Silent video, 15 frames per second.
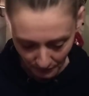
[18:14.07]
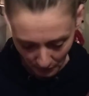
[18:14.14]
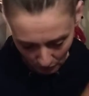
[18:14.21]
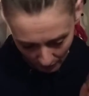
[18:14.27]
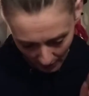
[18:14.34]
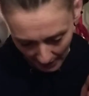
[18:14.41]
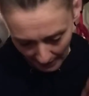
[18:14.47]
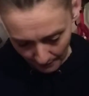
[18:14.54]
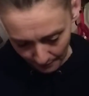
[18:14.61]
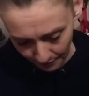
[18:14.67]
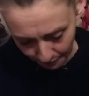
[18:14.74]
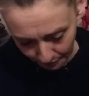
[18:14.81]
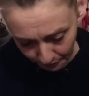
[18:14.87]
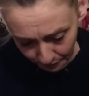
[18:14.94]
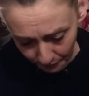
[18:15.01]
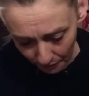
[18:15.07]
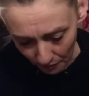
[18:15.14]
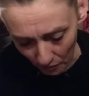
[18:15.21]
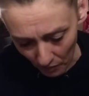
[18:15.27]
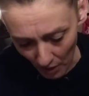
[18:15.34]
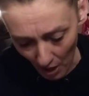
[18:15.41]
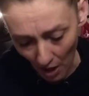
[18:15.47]
Right.
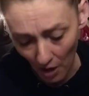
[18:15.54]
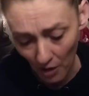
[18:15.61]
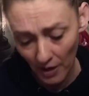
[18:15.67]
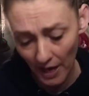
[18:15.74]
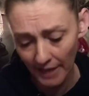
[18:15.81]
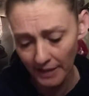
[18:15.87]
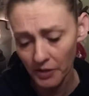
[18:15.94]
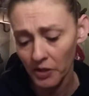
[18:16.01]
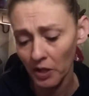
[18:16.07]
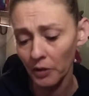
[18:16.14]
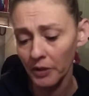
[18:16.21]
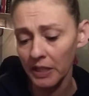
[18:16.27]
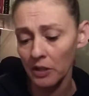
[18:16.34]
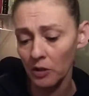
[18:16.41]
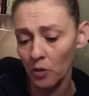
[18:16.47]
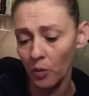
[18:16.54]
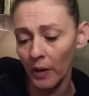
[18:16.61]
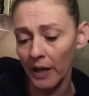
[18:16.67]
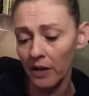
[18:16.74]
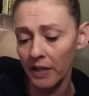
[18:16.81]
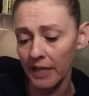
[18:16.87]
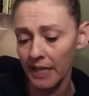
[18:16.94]
All right, so the
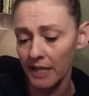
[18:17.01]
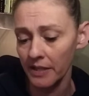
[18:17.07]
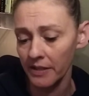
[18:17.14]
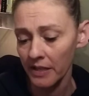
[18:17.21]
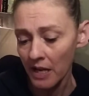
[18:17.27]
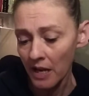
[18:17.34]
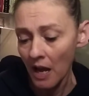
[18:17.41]
Aquarius,